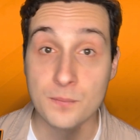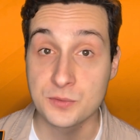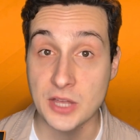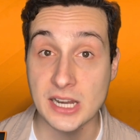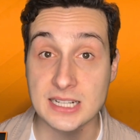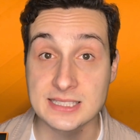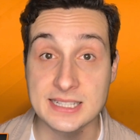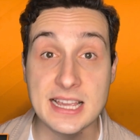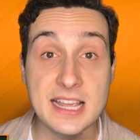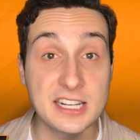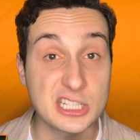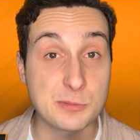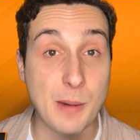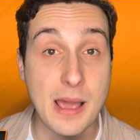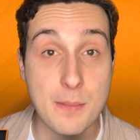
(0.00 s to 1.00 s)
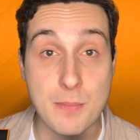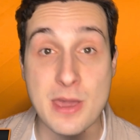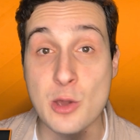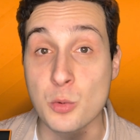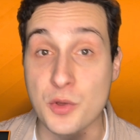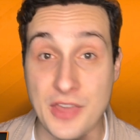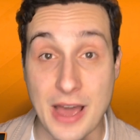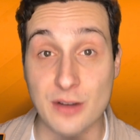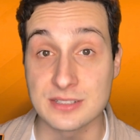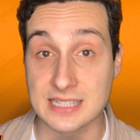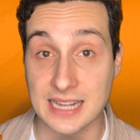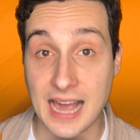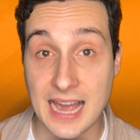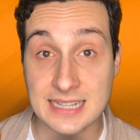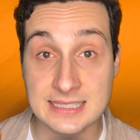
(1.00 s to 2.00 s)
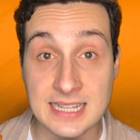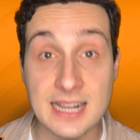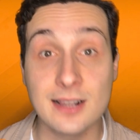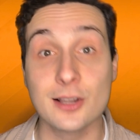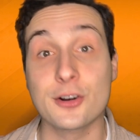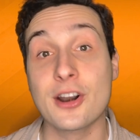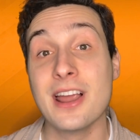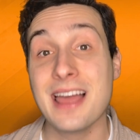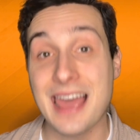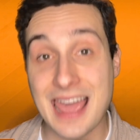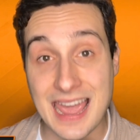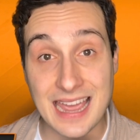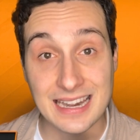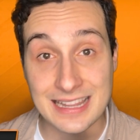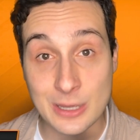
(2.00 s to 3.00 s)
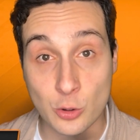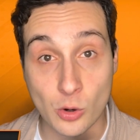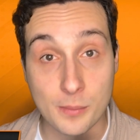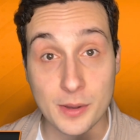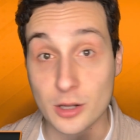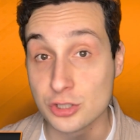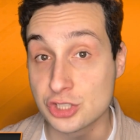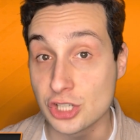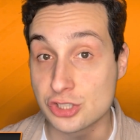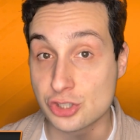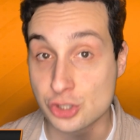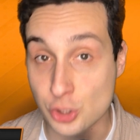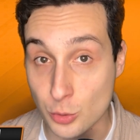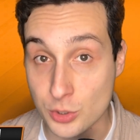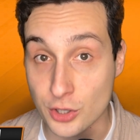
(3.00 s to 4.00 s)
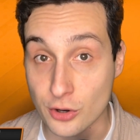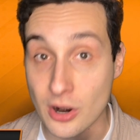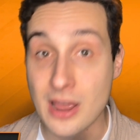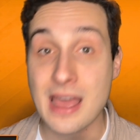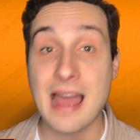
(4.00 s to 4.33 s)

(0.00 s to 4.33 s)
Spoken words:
Tennessee, despite being without Zakai Ziegler and Igor Milicic Jr.,